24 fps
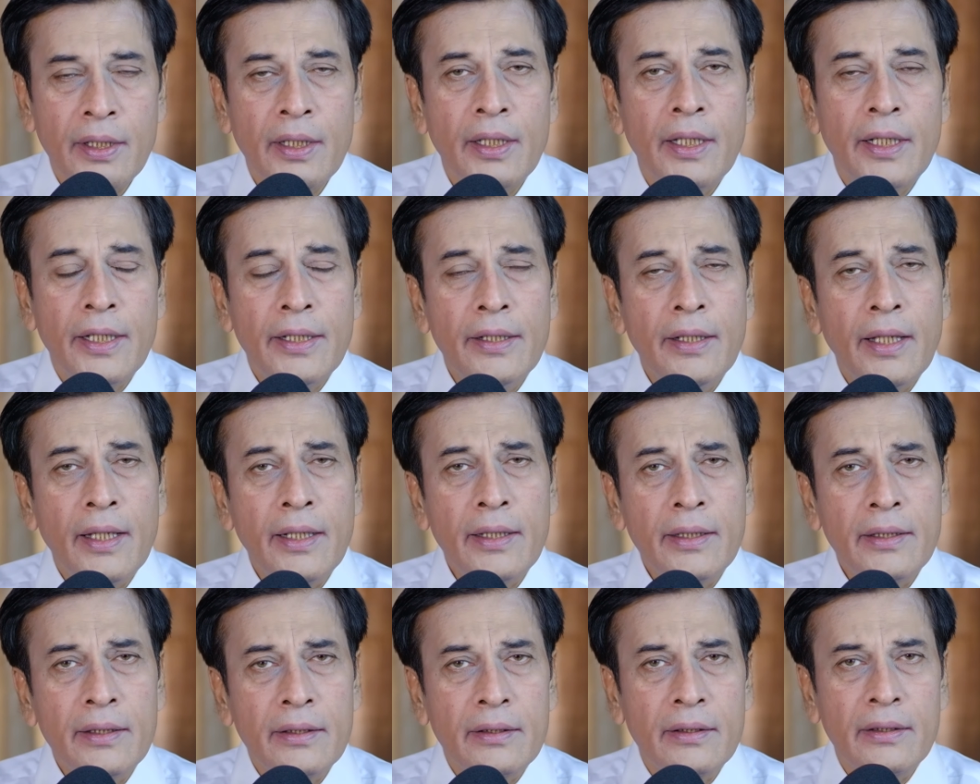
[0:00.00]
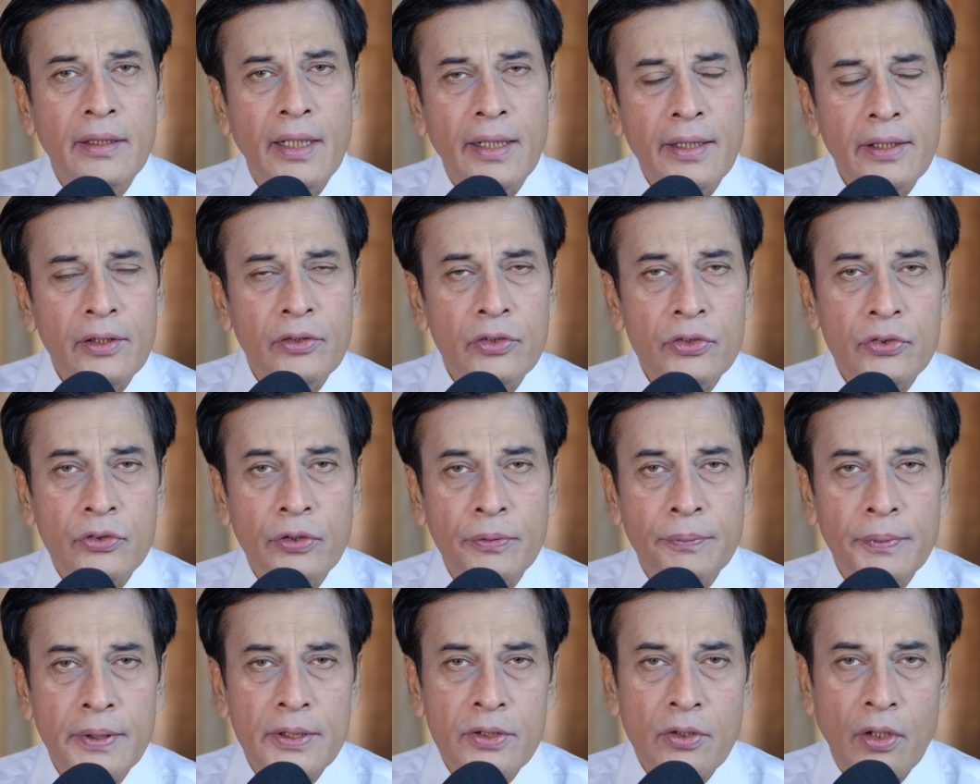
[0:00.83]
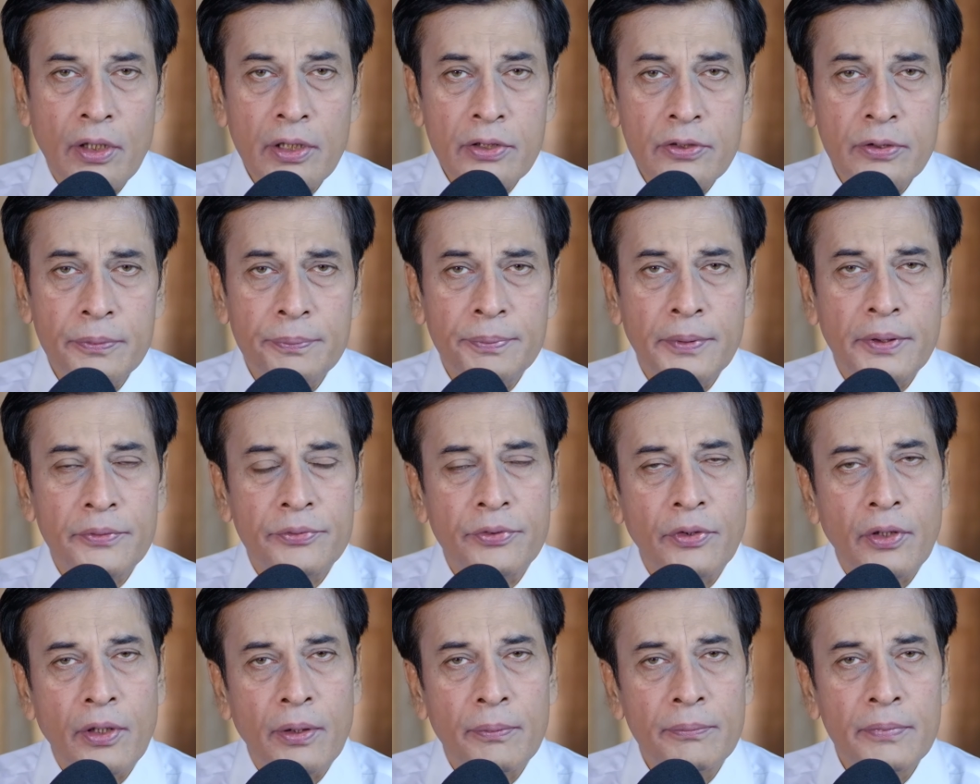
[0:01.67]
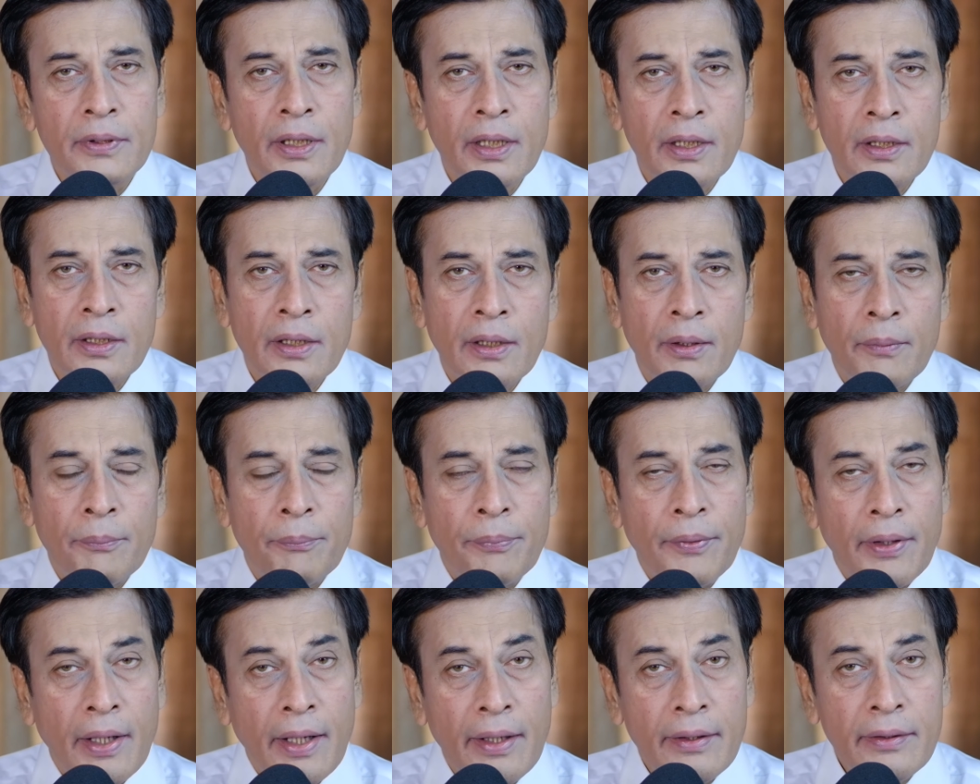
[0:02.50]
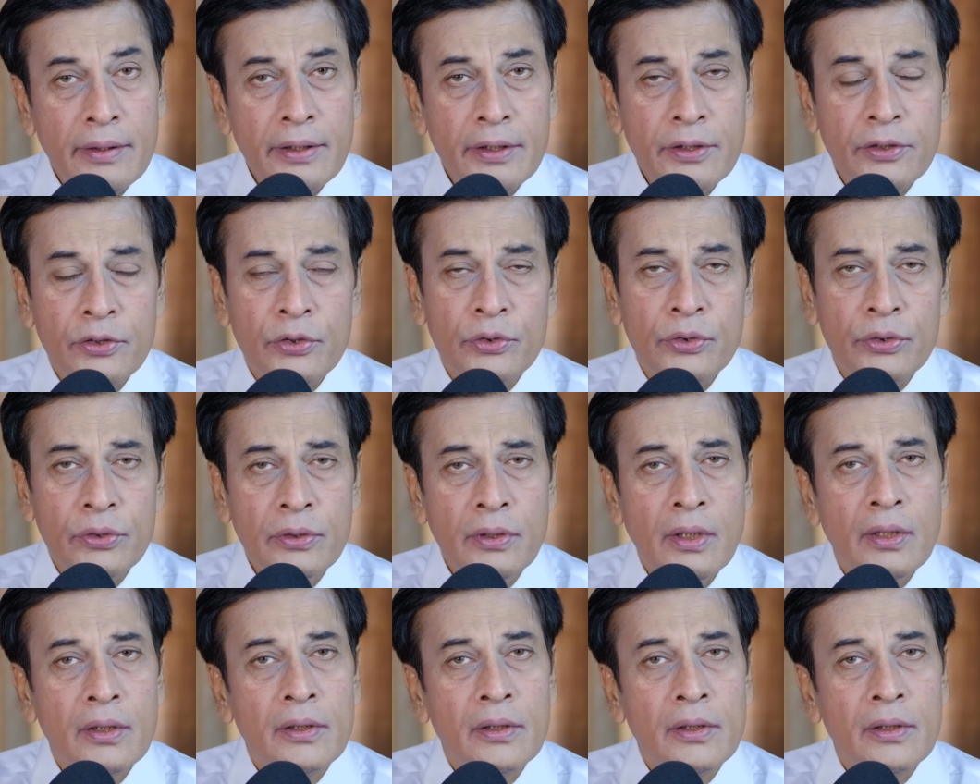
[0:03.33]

Indirect laryngoscopy is also performed prior to